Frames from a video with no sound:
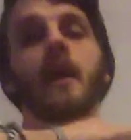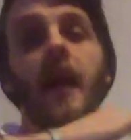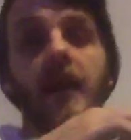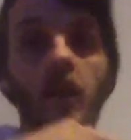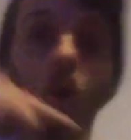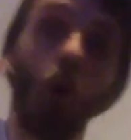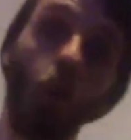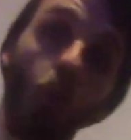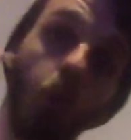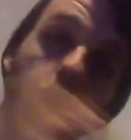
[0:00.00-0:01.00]
Hey,
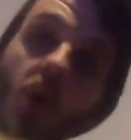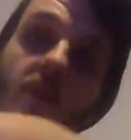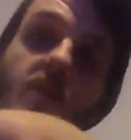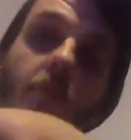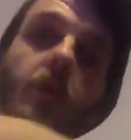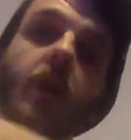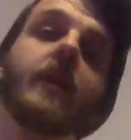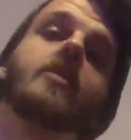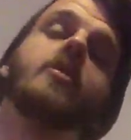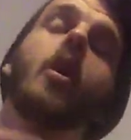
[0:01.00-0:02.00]
what is up you
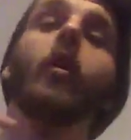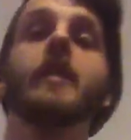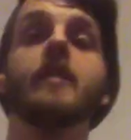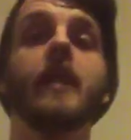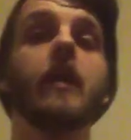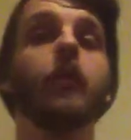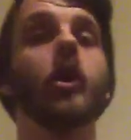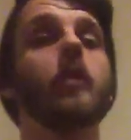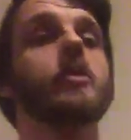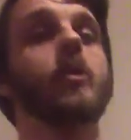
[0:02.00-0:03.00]
guys? Alright, today we're going to
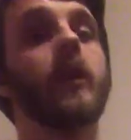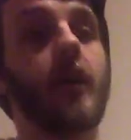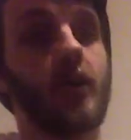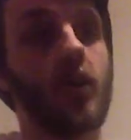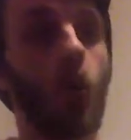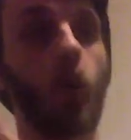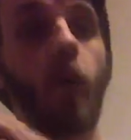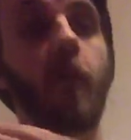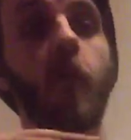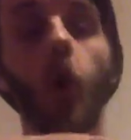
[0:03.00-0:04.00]
be doing a tutorial
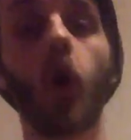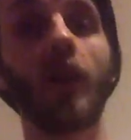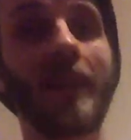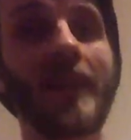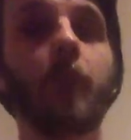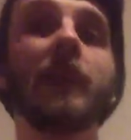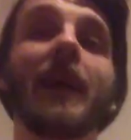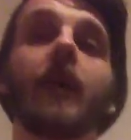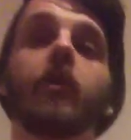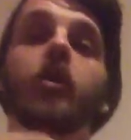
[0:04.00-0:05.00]
for Liam
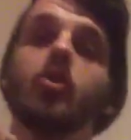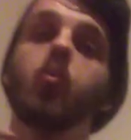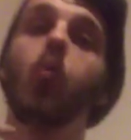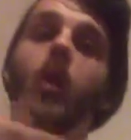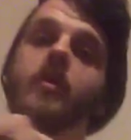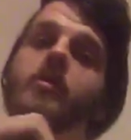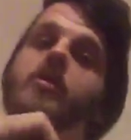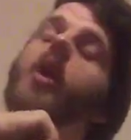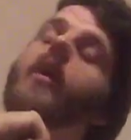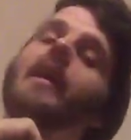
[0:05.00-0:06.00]
Gallagher's Once.
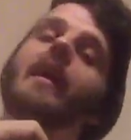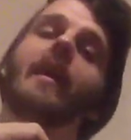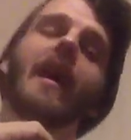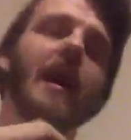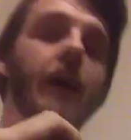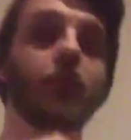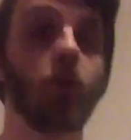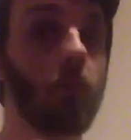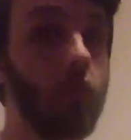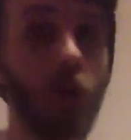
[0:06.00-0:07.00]
Alright, an absolutely
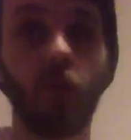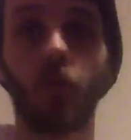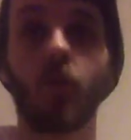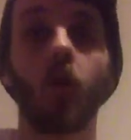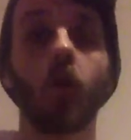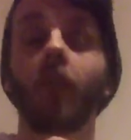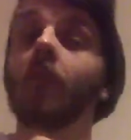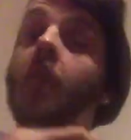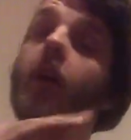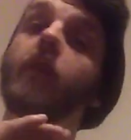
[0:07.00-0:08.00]
beautiful song,
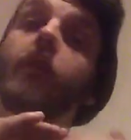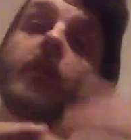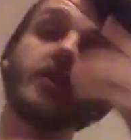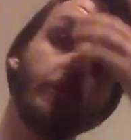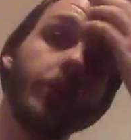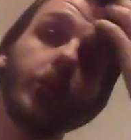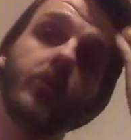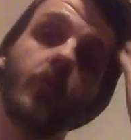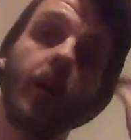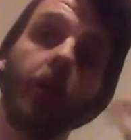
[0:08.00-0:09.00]
very simple as
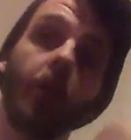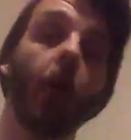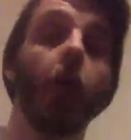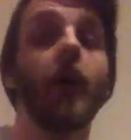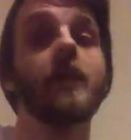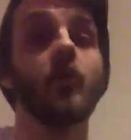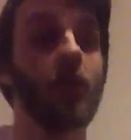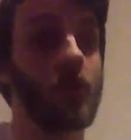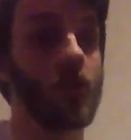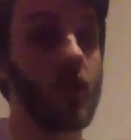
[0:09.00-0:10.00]
well. Alright, so let's
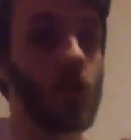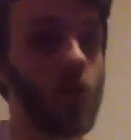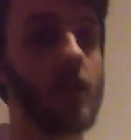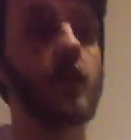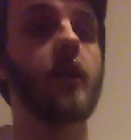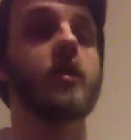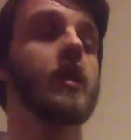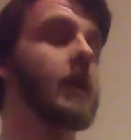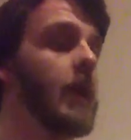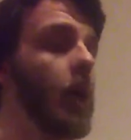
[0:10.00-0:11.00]
just get straight into this.
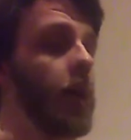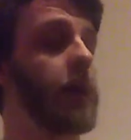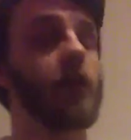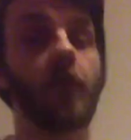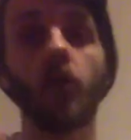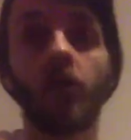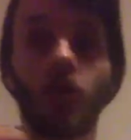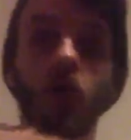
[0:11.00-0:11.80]
Okay, the few things you're